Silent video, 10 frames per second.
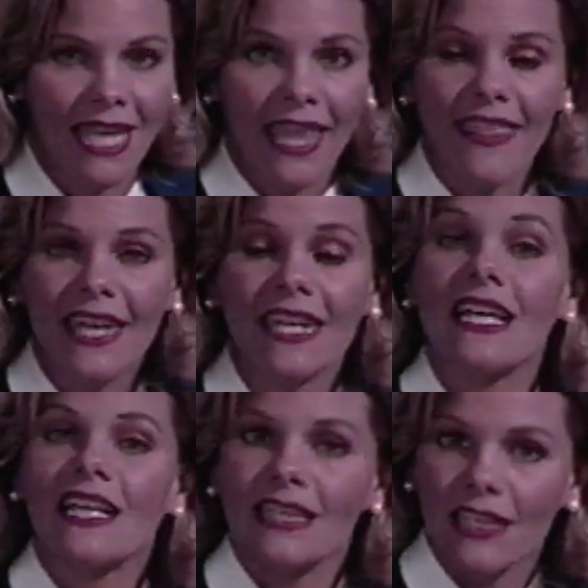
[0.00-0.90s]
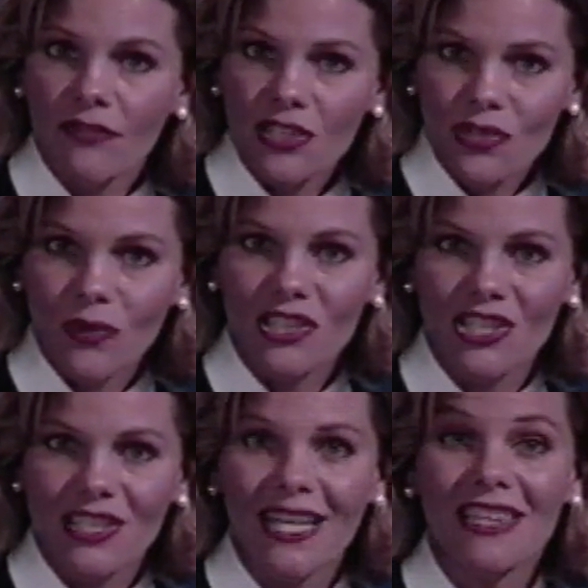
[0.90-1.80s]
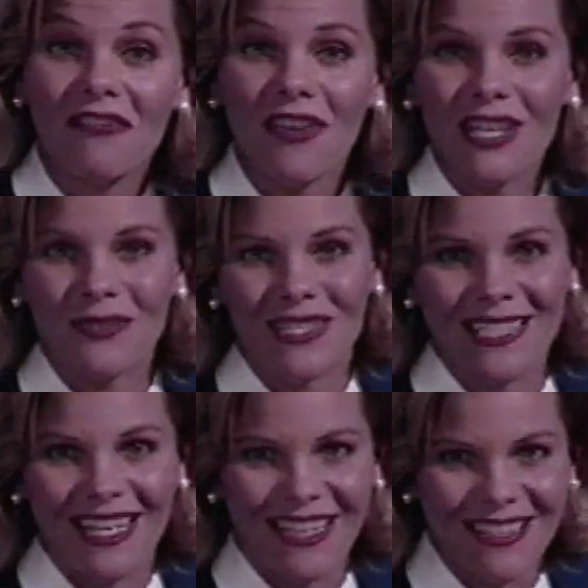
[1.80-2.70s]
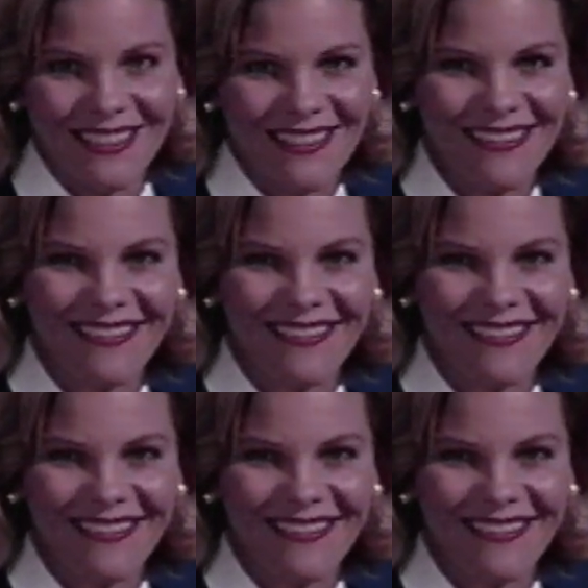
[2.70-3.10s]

Then leave the switches at the factory settings.